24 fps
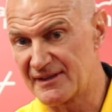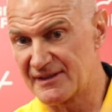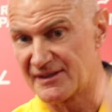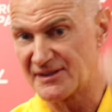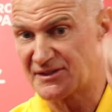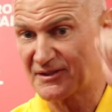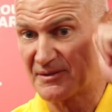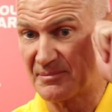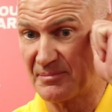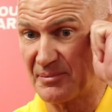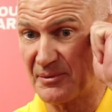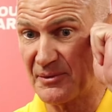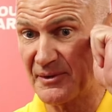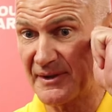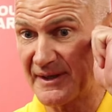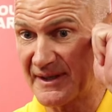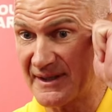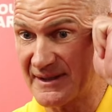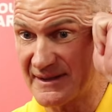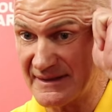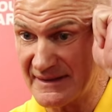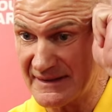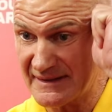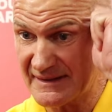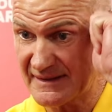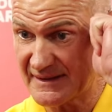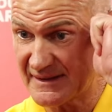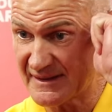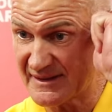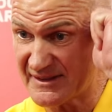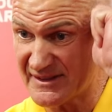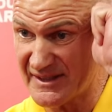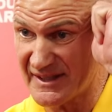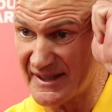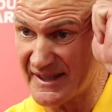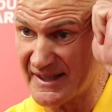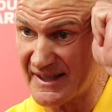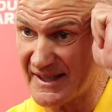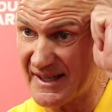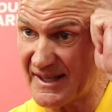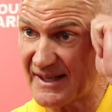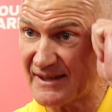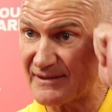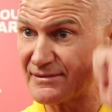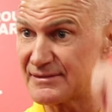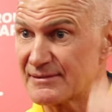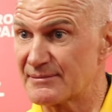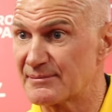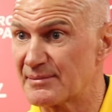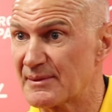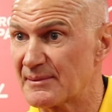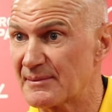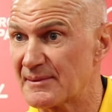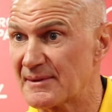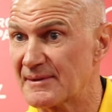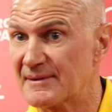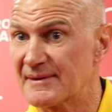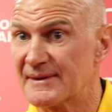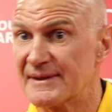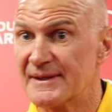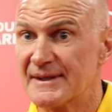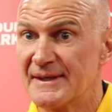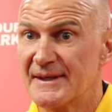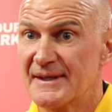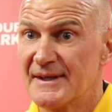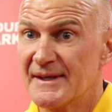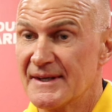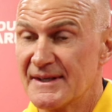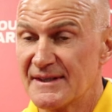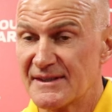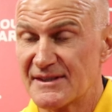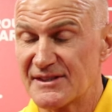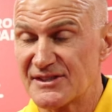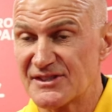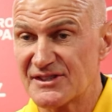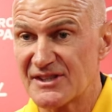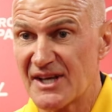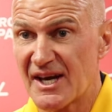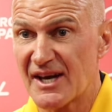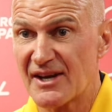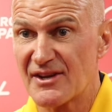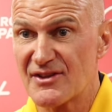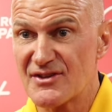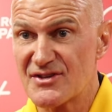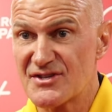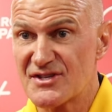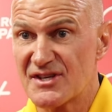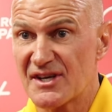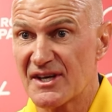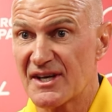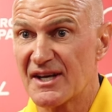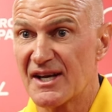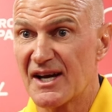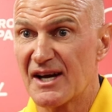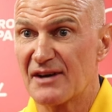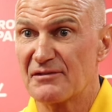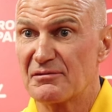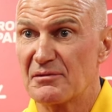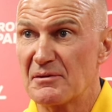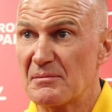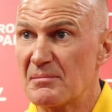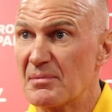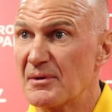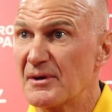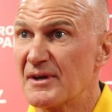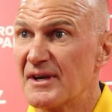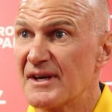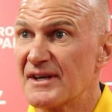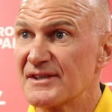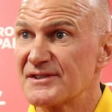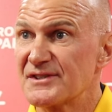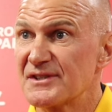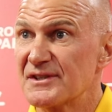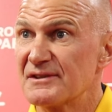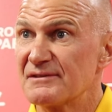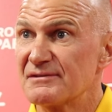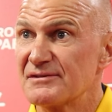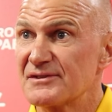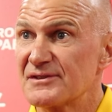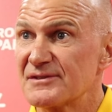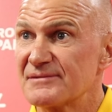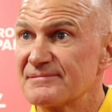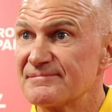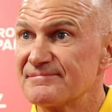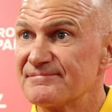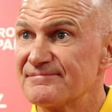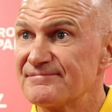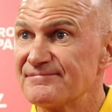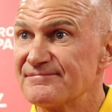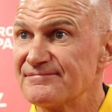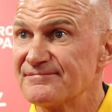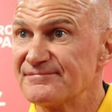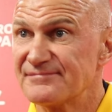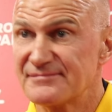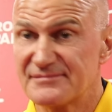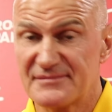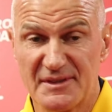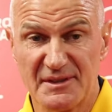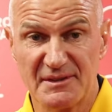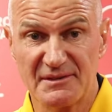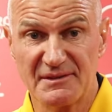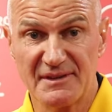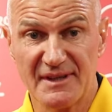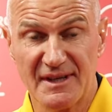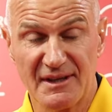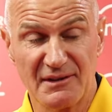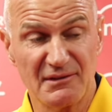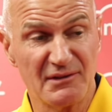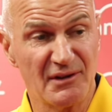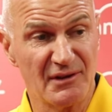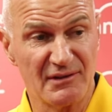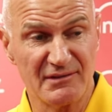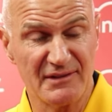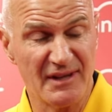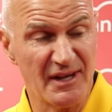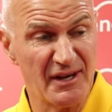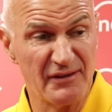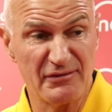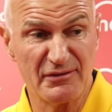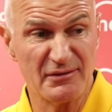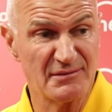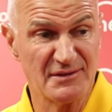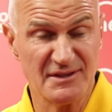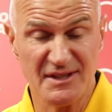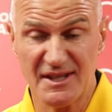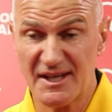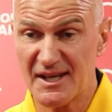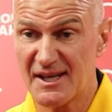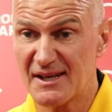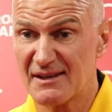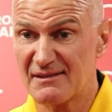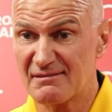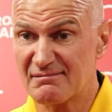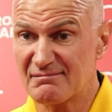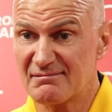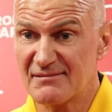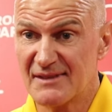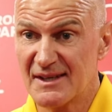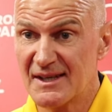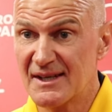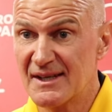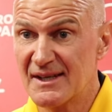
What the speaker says: Disappointing. The second half, probably the start of the second half, we beat ourselves. You know, like the effort was there, and